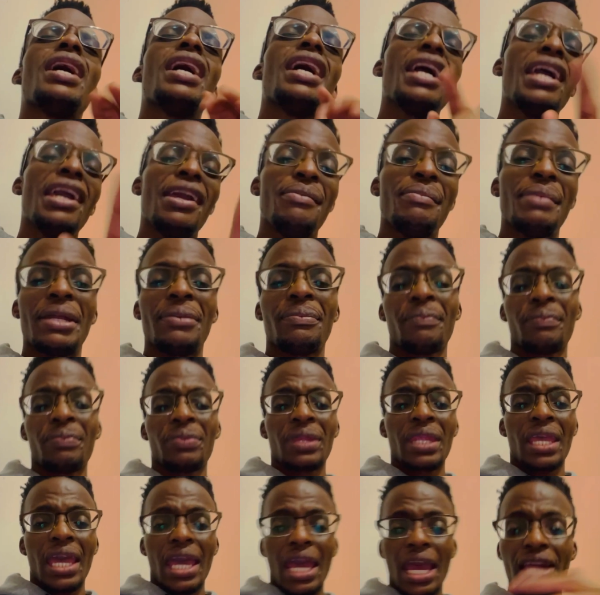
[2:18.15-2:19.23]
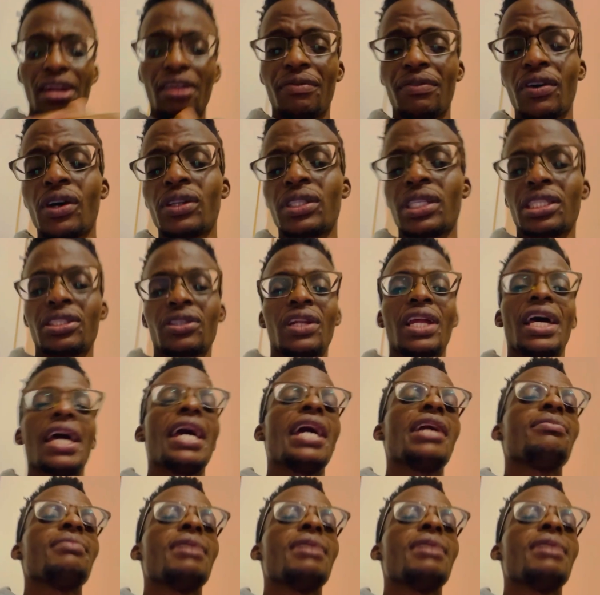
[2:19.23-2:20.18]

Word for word: Amen. And of course, that's all I had.